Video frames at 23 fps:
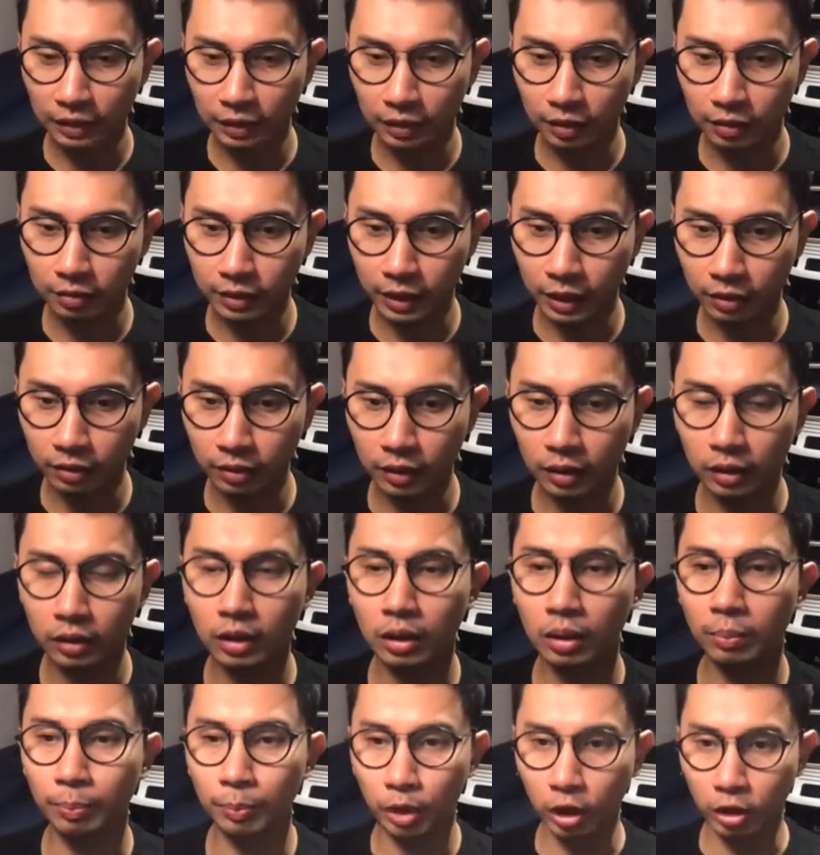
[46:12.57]
the design
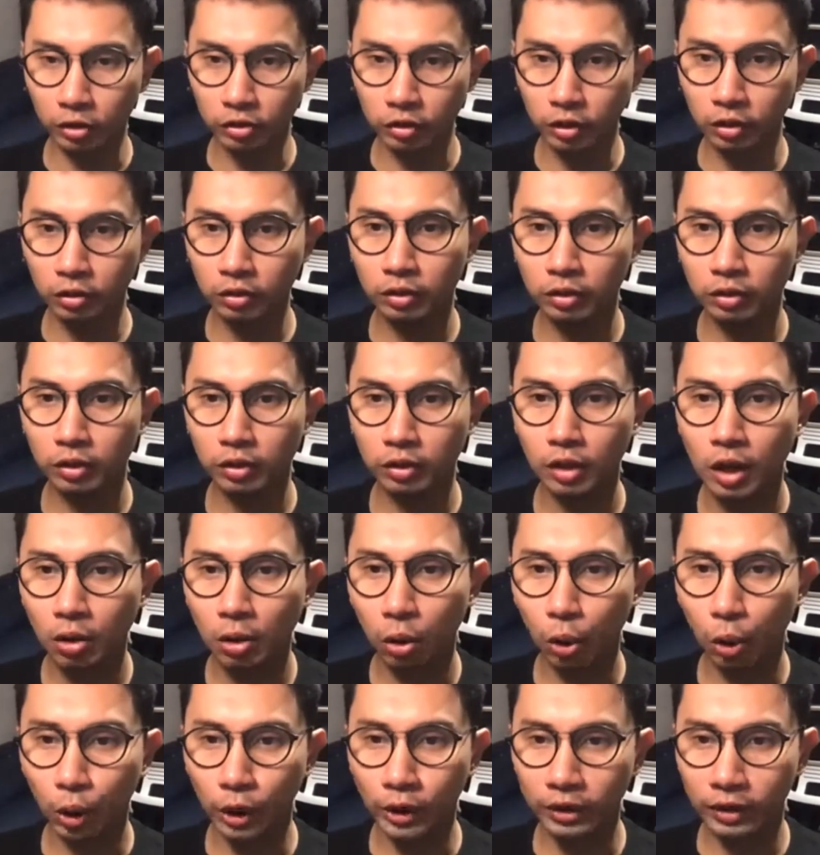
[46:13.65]
thinking process,
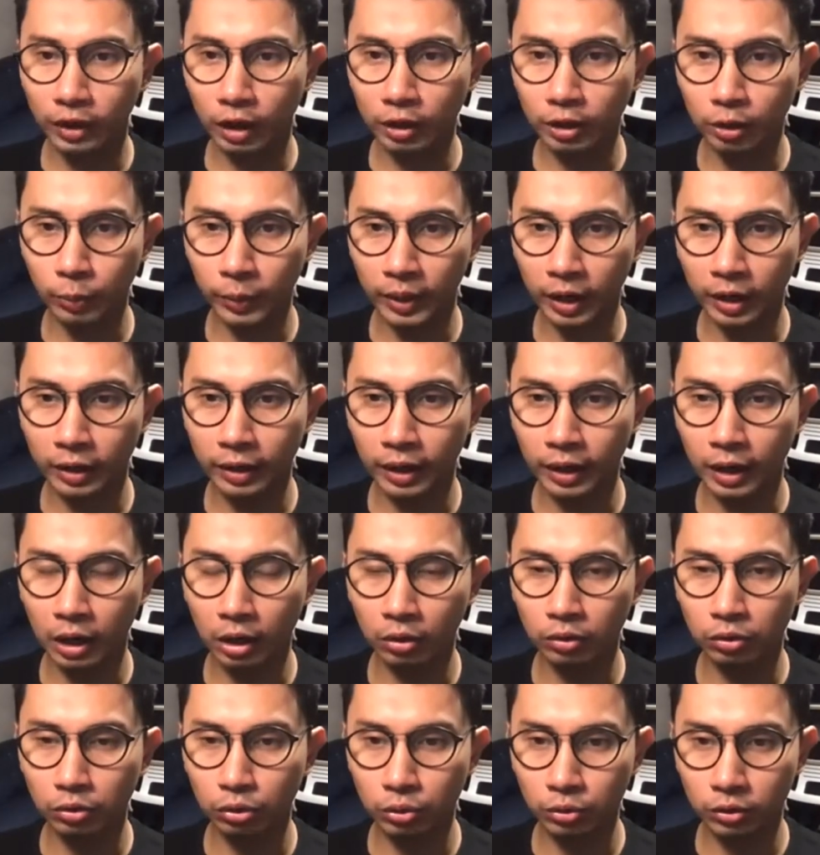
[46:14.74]
or the other way
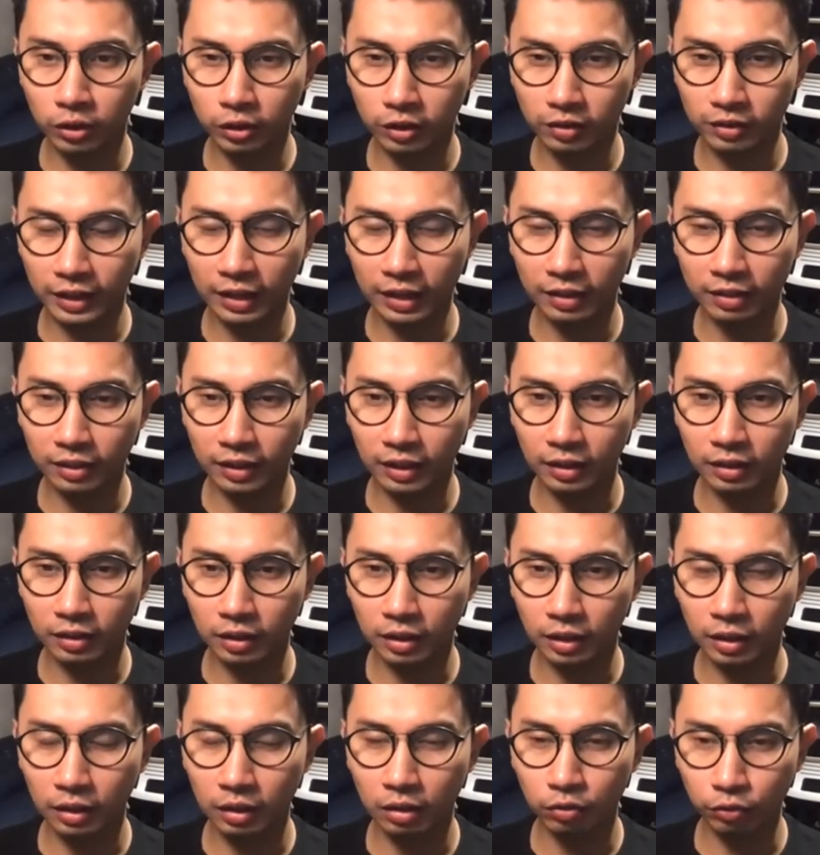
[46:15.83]
around, do the design
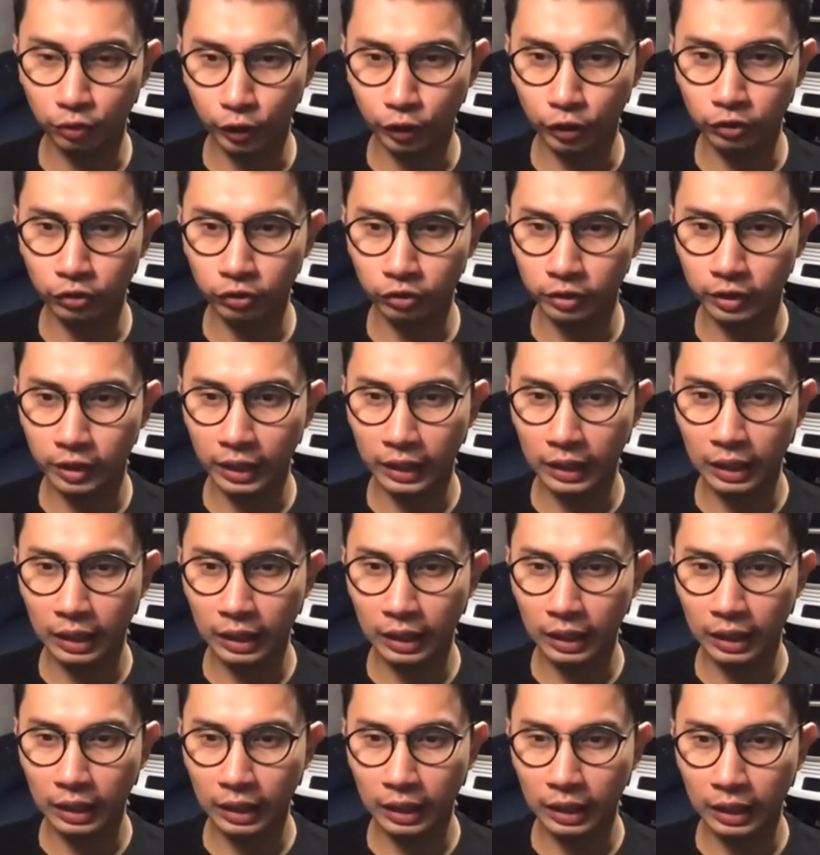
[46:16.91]
thinking first, then
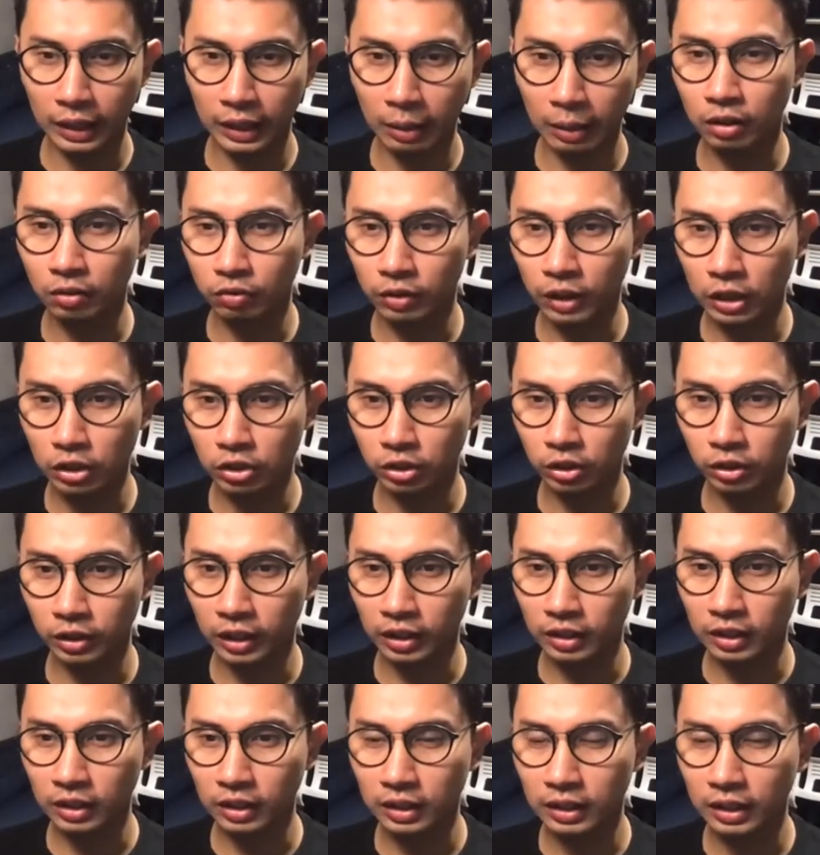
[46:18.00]
apply the innovation
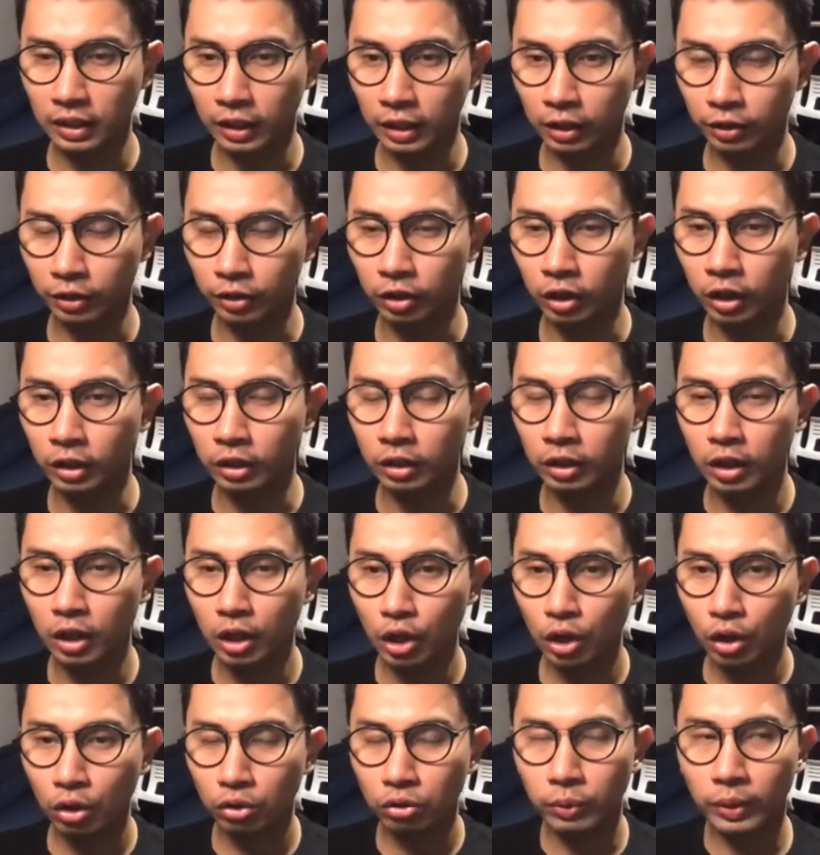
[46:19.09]
idea later on?
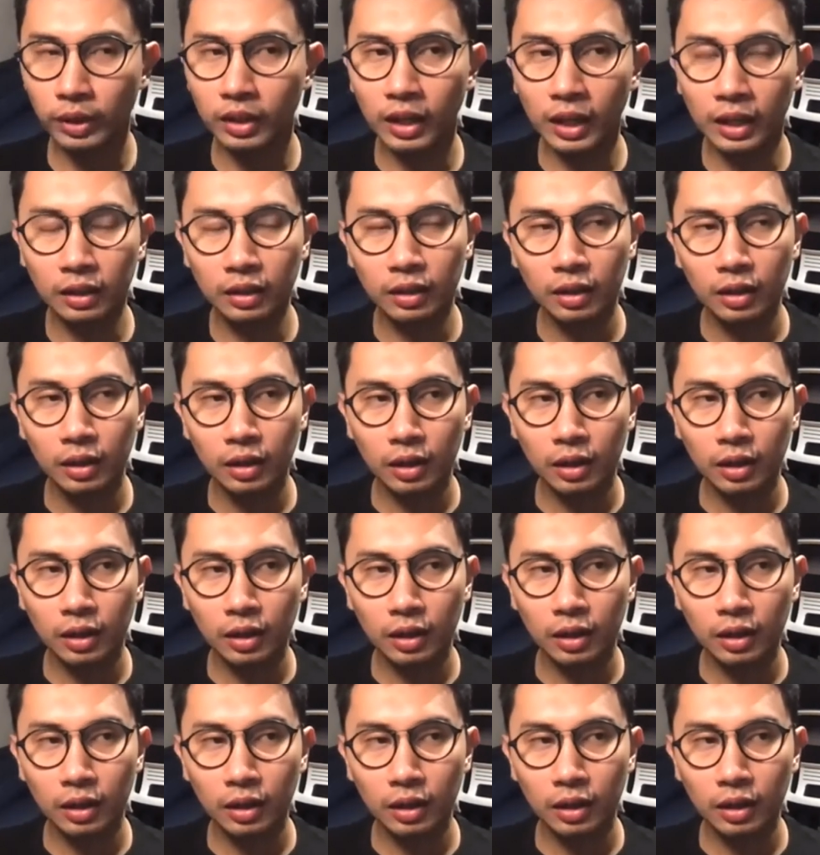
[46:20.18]
So again,